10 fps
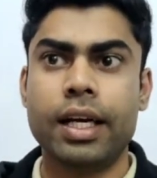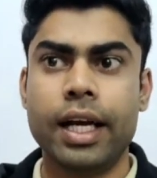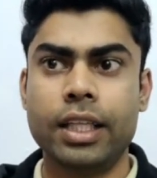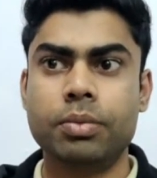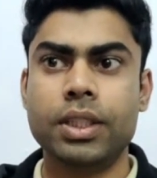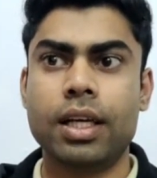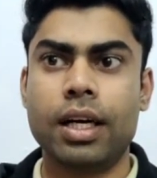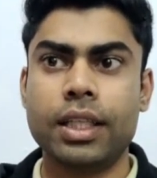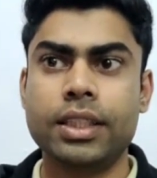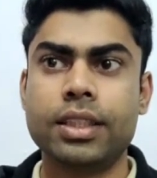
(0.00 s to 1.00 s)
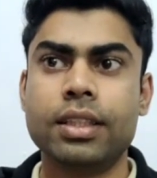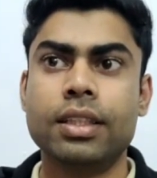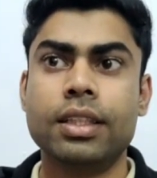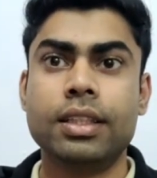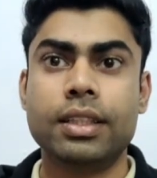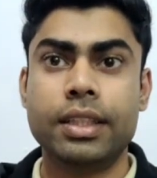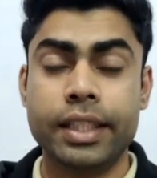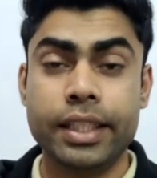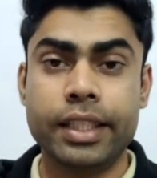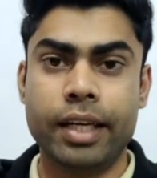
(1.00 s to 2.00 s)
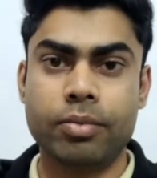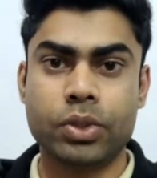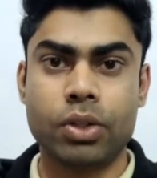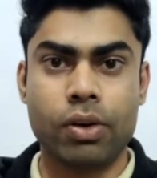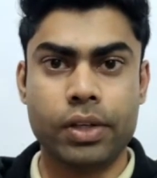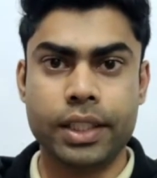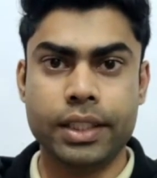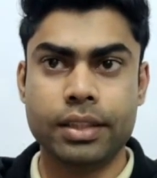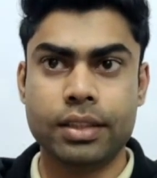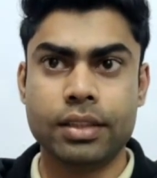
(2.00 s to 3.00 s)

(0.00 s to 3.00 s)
has been asked 3 times already.